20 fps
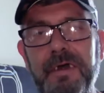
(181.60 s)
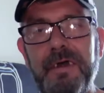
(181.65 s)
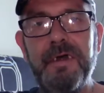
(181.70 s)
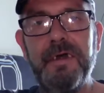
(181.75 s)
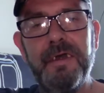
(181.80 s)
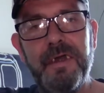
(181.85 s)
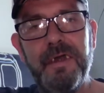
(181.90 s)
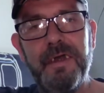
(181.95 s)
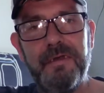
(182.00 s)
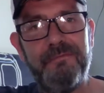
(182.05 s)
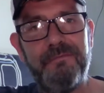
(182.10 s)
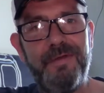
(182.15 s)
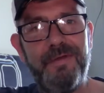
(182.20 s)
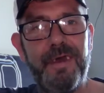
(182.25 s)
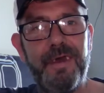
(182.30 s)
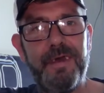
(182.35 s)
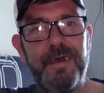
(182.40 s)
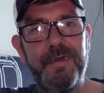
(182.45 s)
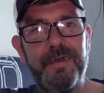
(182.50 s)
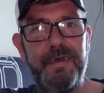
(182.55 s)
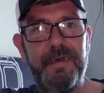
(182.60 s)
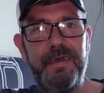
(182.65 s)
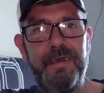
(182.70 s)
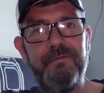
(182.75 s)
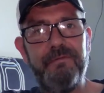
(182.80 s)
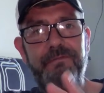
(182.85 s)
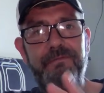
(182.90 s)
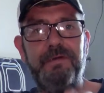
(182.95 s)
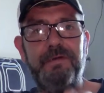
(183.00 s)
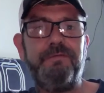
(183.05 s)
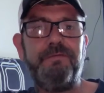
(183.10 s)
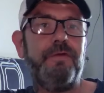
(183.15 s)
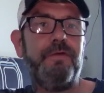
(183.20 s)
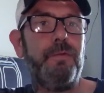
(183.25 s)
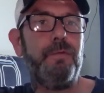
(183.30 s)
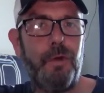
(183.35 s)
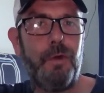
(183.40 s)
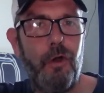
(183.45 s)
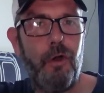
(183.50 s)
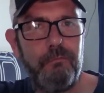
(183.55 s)
if the two
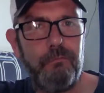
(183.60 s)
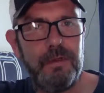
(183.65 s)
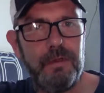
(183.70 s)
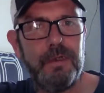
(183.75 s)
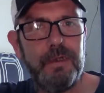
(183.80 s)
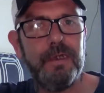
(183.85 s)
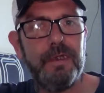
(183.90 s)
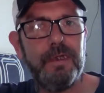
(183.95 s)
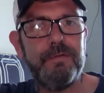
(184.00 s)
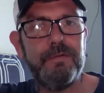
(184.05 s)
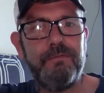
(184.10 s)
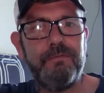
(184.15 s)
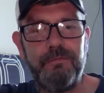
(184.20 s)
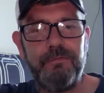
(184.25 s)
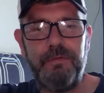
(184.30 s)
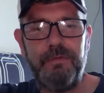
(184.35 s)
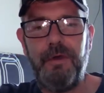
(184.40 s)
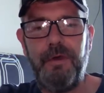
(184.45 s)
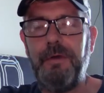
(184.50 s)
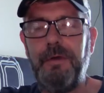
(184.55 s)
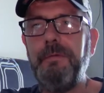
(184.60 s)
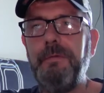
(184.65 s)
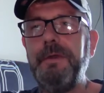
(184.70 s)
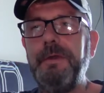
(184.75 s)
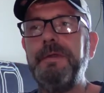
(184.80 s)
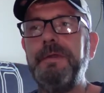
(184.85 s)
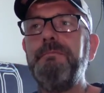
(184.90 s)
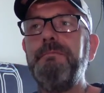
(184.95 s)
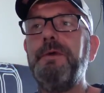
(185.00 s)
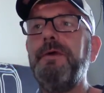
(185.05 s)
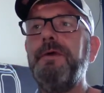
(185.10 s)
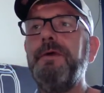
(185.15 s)
correlate, do you know what I mean? But